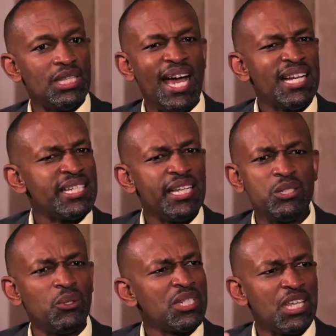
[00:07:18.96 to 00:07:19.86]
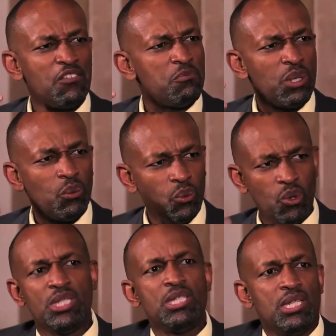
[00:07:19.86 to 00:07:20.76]
they actually don't give me
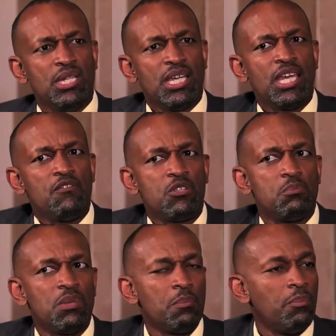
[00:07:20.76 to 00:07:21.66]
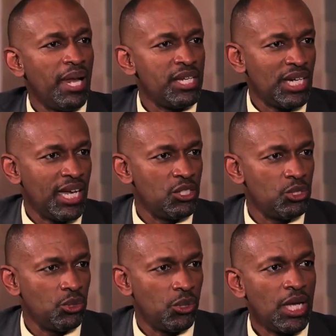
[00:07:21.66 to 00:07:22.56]
what gives me pleasure and
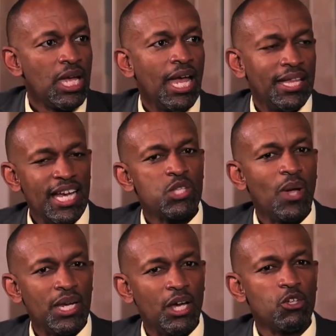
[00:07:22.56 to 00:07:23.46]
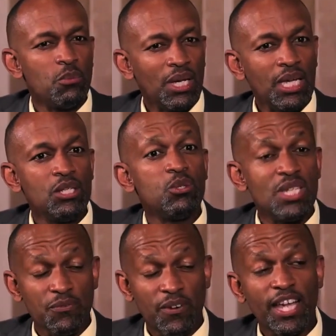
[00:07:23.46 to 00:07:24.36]
joy. And that's where now you begin to
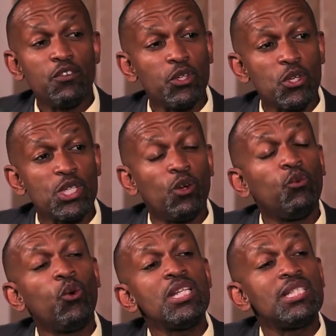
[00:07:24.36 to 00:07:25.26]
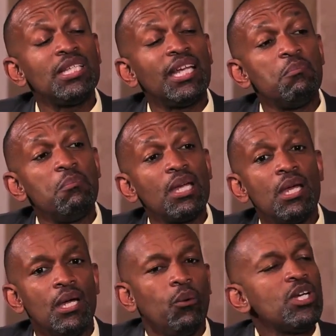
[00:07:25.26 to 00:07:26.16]
define for yourself, what is it that,
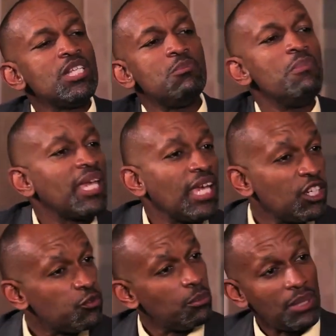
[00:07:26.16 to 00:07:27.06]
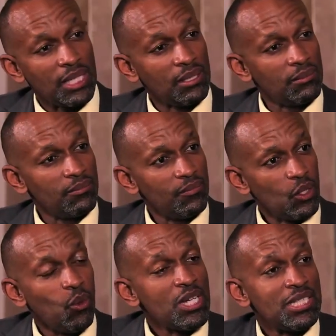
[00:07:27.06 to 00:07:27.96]
what is making it for me?
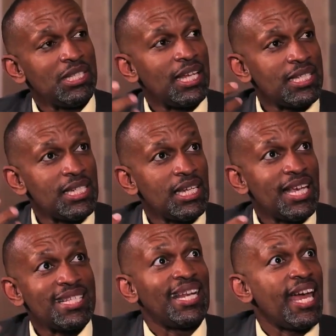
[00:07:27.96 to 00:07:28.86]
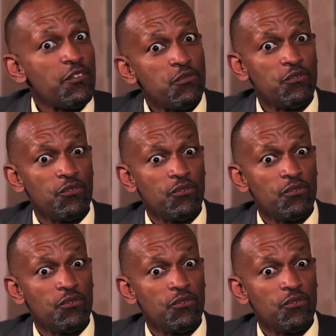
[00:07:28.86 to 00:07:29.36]
What is it that is life